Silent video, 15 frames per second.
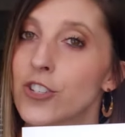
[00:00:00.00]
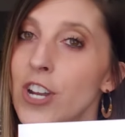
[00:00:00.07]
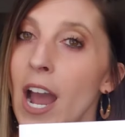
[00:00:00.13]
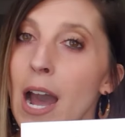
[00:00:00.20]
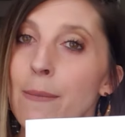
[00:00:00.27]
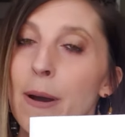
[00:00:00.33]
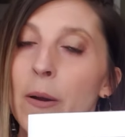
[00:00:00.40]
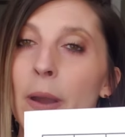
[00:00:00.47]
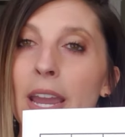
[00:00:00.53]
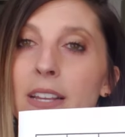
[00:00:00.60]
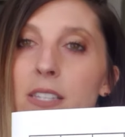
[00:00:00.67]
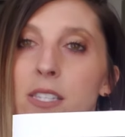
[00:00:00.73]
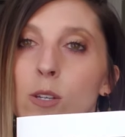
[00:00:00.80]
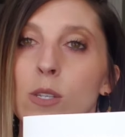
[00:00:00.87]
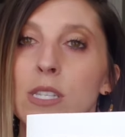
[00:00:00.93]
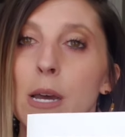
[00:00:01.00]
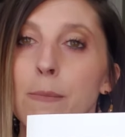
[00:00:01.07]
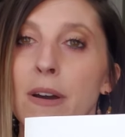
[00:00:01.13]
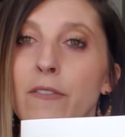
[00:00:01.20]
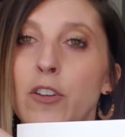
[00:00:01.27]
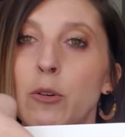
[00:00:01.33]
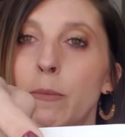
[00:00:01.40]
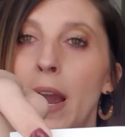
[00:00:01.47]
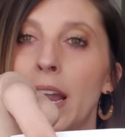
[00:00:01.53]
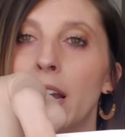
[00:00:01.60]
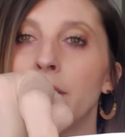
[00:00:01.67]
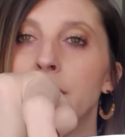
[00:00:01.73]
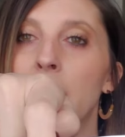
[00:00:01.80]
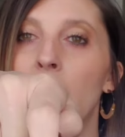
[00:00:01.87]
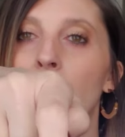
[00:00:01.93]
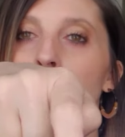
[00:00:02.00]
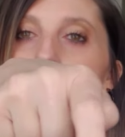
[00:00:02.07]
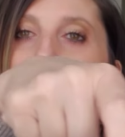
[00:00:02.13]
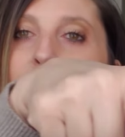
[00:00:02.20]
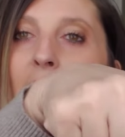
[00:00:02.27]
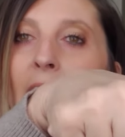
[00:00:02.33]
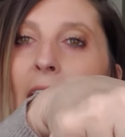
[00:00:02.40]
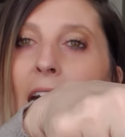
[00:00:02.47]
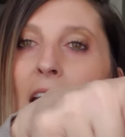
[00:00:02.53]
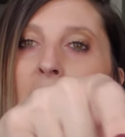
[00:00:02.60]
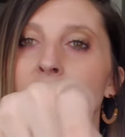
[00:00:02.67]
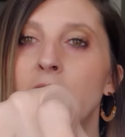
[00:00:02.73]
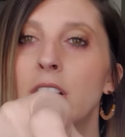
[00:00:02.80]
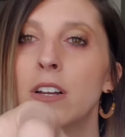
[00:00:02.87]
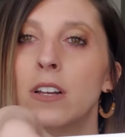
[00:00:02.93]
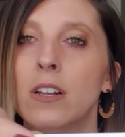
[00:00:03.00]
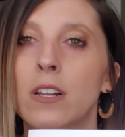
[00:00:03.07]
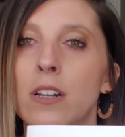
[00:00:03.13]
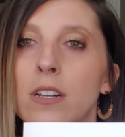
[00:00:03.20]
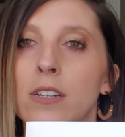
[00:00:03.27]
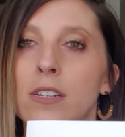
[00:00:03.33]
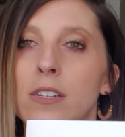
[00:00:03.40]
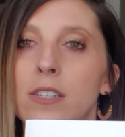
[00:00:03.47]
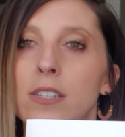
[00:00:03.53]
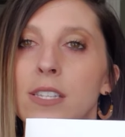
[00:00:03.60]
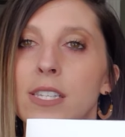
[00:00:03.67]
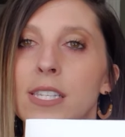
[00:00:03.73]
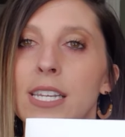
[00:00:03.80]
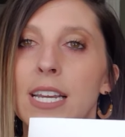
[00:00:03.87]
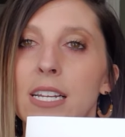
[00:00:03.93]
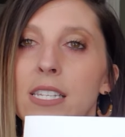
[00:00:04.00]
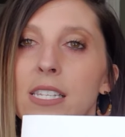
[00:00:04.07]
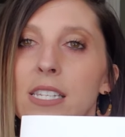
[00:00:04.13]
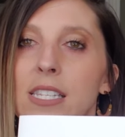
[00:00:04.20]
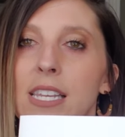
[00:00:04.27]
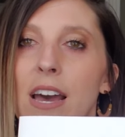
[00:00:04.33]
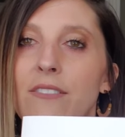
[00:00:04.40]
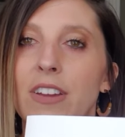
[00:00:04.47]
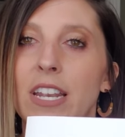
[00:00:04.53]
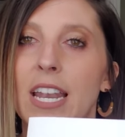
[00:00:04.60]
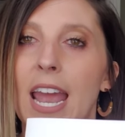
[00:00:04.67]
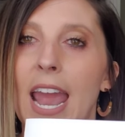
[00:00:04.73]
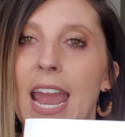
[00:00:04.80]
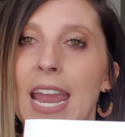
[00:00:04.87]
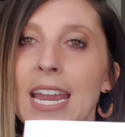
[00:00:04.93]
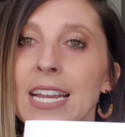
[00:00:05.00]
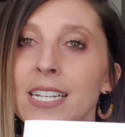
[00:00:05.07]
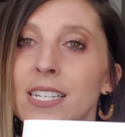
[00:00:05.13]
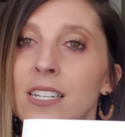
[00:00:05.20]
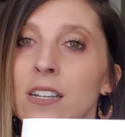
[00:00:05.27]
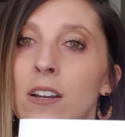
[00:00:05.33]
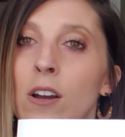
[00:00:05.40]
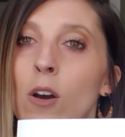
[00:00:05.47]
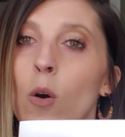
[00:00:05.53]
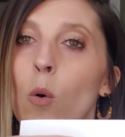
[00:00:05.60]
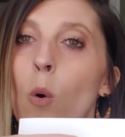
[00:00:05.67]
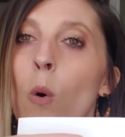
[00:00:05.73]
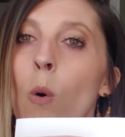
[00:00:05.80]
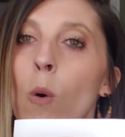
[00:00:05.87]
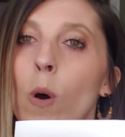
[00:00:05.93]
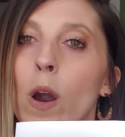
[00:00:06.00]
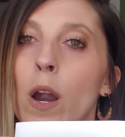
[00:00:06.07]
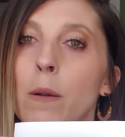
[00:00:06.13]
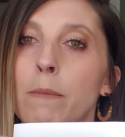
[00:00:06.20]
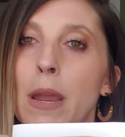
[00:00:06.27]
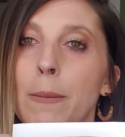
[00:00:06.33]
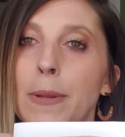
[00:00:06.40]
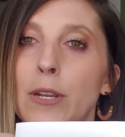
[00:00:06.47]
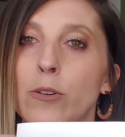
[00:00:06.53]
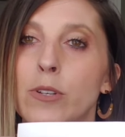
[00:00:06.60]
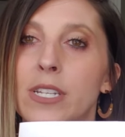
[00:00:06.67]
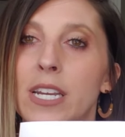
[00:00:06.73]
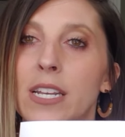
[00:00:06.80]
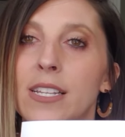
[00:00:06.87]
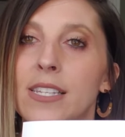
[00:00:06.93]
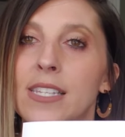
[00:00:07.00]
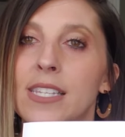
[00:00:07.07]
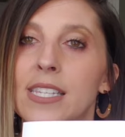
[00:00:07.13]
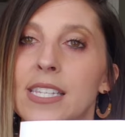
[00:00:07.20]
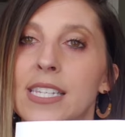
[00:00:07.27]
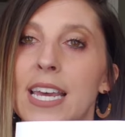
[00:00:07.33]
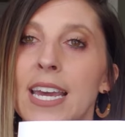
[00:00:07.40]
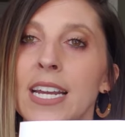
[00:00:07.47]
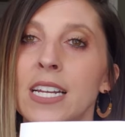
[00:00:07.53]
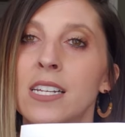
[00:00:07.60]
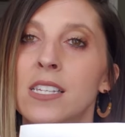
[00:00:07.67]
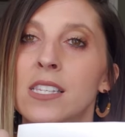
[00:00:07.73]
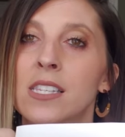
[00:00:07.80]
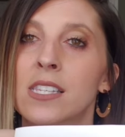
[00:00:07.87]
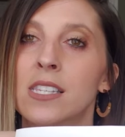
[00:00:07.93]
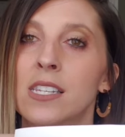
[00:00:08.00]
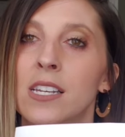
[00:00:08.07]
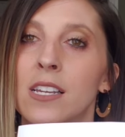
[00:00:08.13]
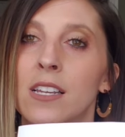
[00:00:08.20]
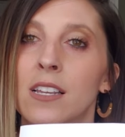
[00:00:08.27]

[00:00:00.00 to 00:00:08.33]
job. Okay, so some of you might have done 5, 6, 7, 8, or maybe you did 6,